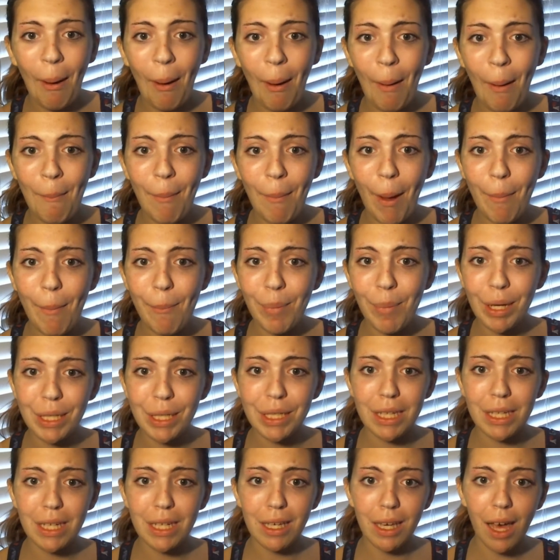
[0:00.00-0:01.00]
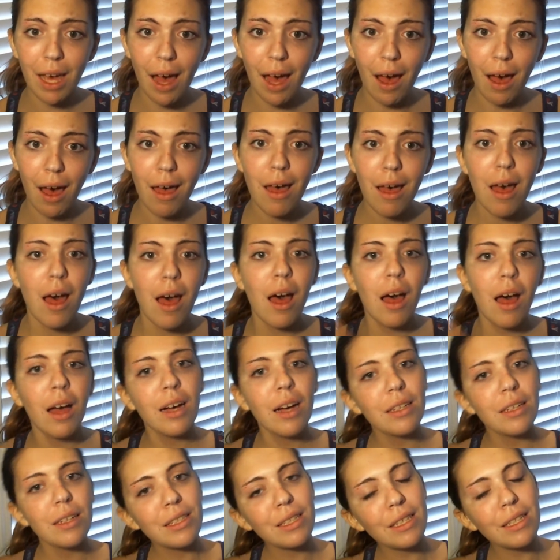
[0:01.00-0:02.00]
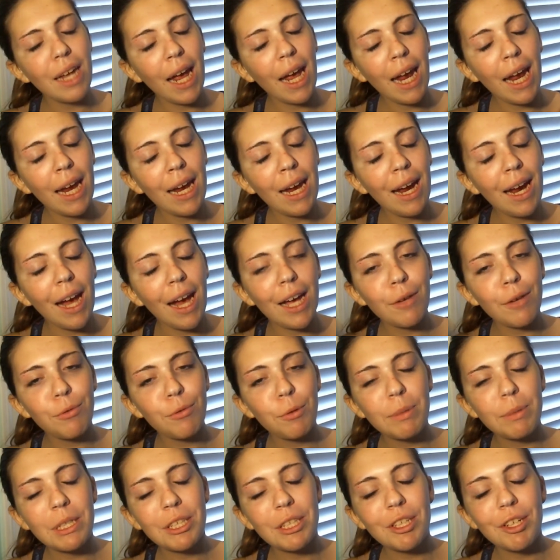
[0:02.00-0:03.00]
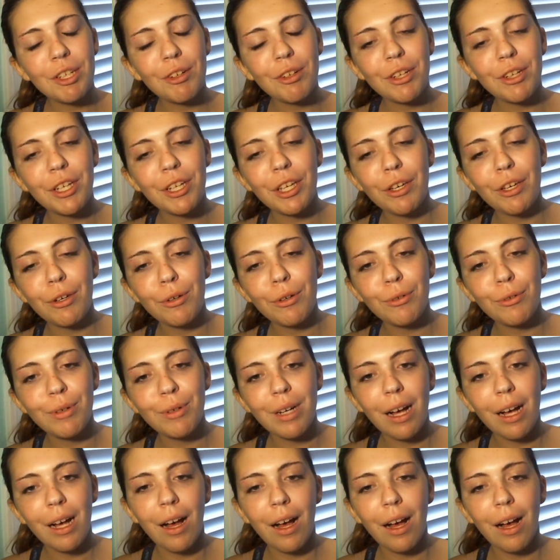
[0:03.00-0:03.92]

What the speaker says: But yeah, today I will be showing you,